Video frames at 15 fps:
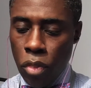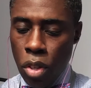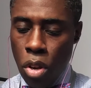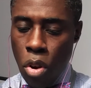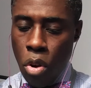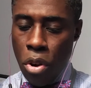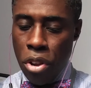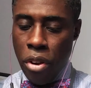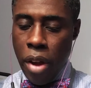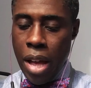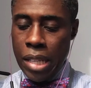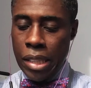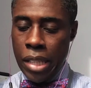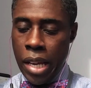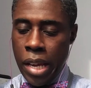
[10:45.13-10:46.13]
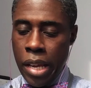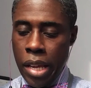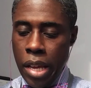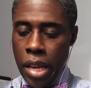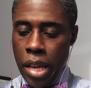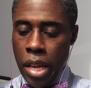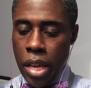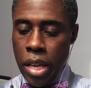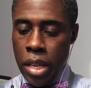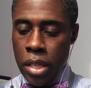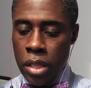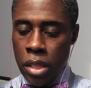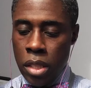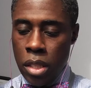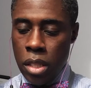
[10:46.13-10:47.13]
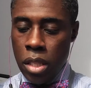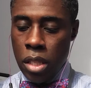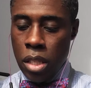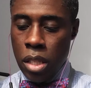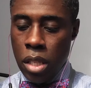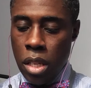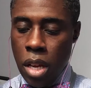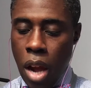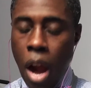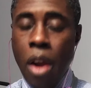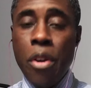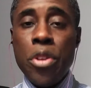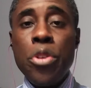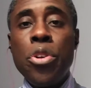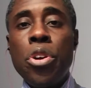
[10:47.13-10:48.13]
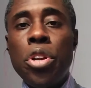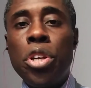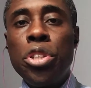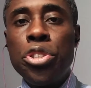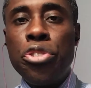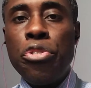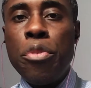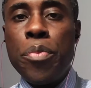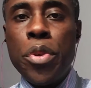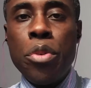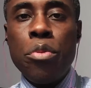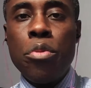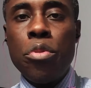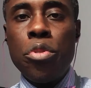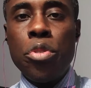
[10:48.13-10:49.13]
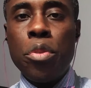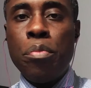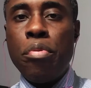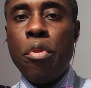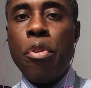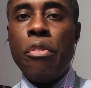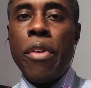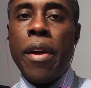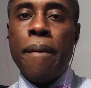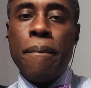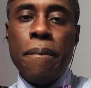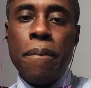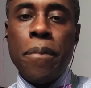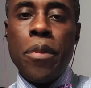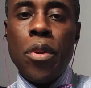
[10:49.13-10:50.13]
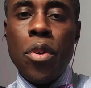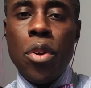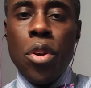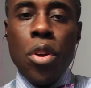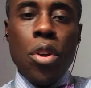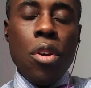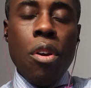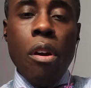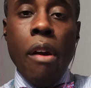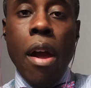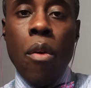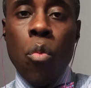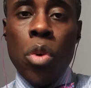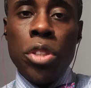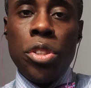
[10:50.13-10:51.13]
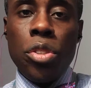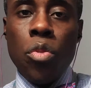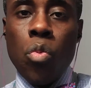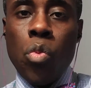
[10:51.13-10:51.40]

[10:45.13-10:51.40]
or your essay is, how are you going to contribute to the program? All right. What's